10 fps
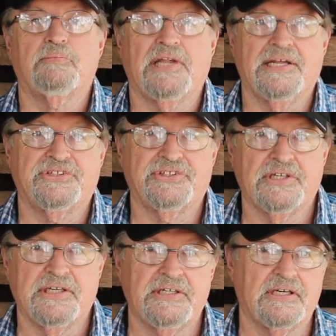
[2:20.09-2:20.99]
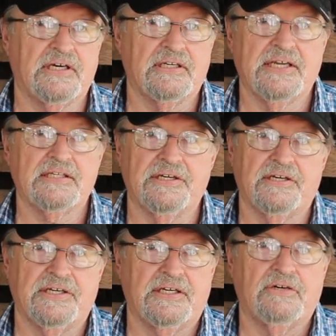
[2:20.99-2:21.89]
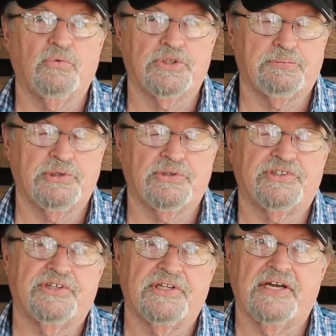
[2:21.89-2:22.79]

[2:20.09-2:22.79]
Plant City, Lakeland area was built during